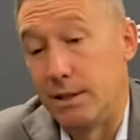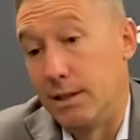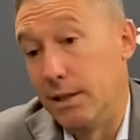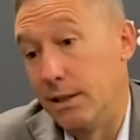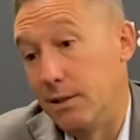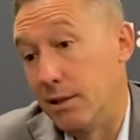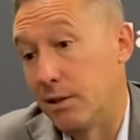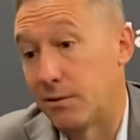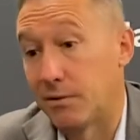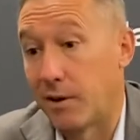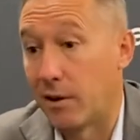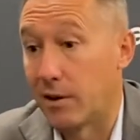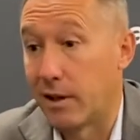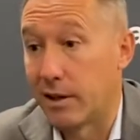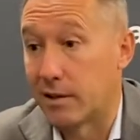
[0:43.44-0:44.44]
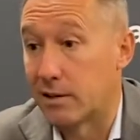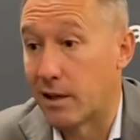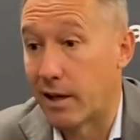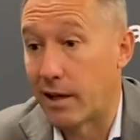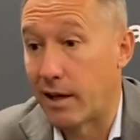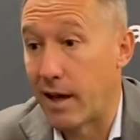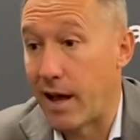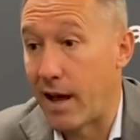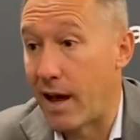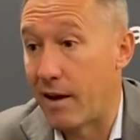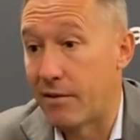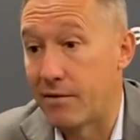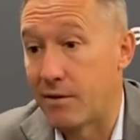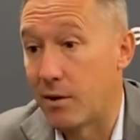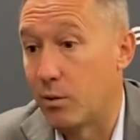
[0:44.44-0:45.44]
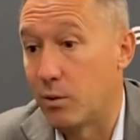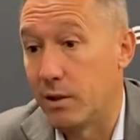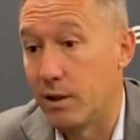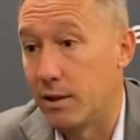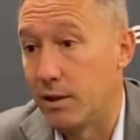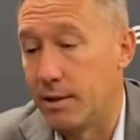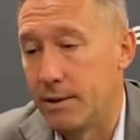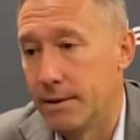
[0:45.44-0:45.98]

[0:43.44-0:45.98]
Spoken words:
It just felt like second half that we